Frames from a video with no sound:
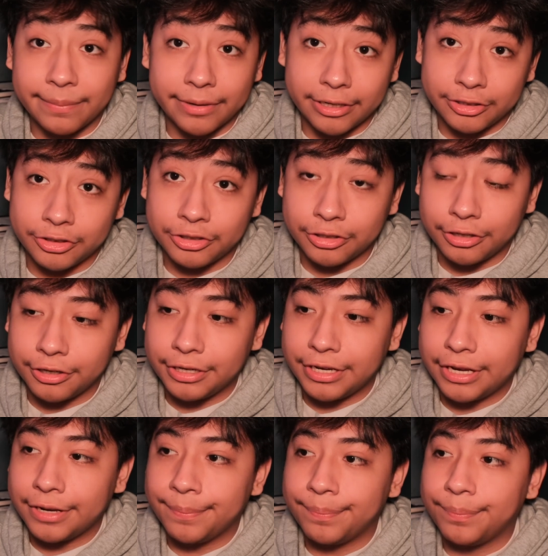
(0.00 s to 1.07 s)
not sure
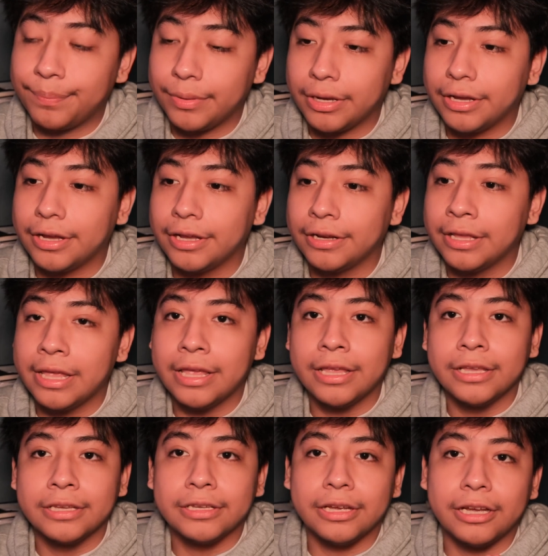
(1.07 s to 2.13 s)
yet, but
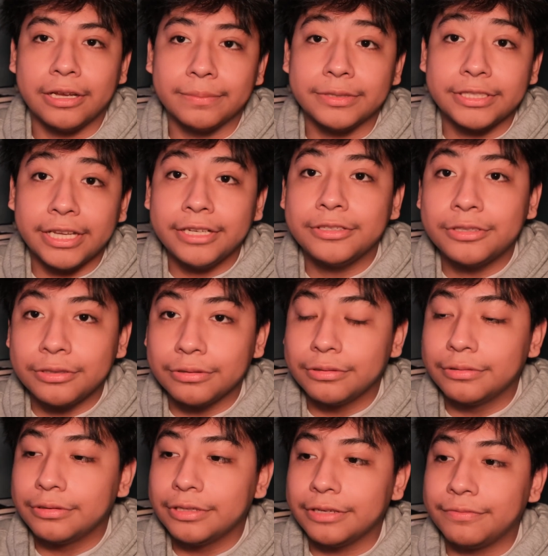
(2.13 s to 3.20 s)
stay
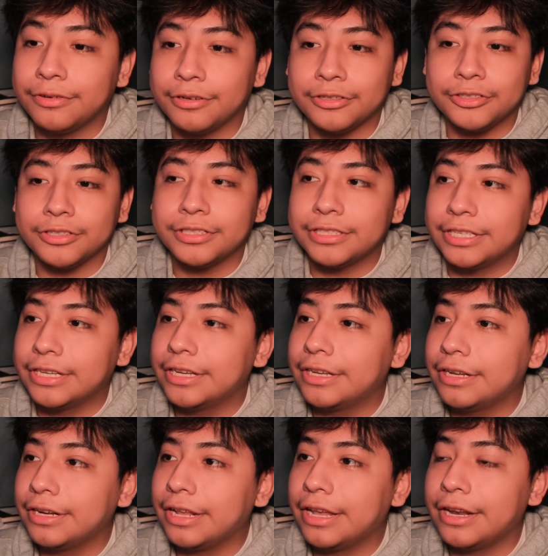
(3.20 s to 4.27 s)
tuned if you're
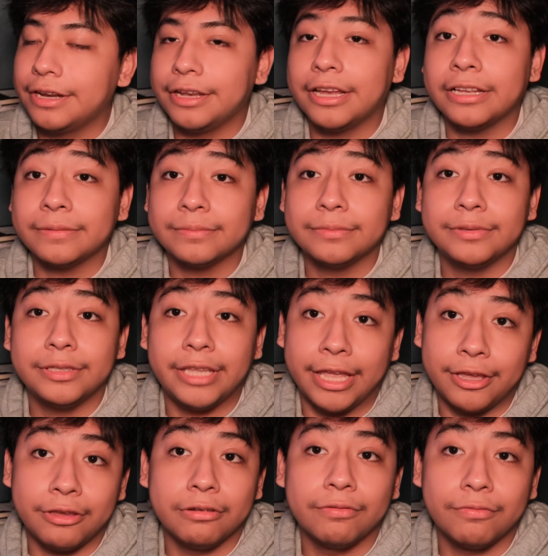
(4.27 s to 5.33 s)
interested. And yeah,
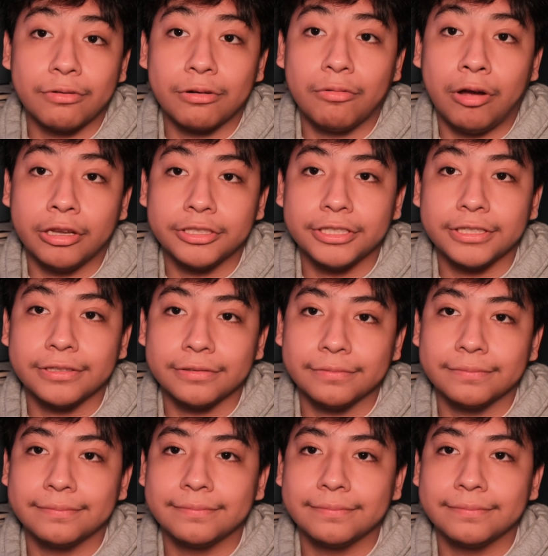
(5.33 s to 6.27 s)
thank you for watching.